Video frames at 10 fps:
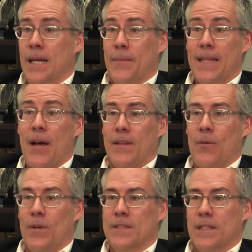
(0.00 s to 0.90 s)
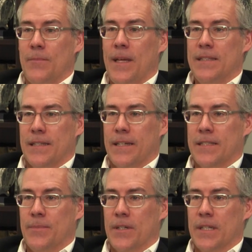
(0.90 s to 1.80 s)
But that, that was an amazing
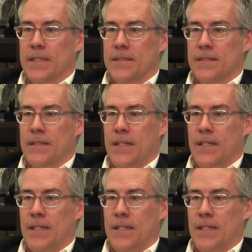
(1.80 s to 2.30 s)
experience.